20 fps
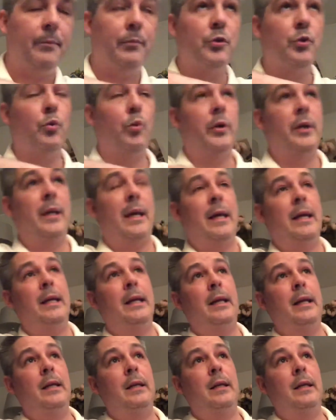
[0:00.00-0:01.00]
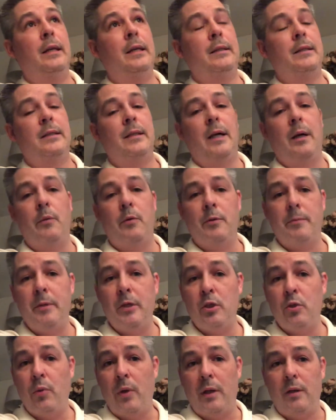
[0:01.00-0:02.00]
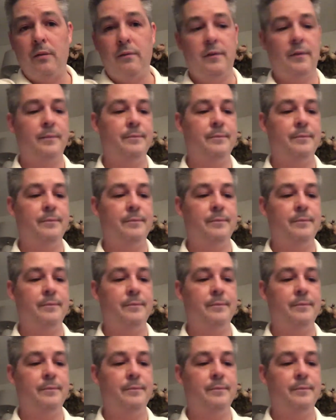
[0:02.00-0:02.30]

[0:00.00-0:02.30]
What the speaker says: So in 1988, I would have been 12.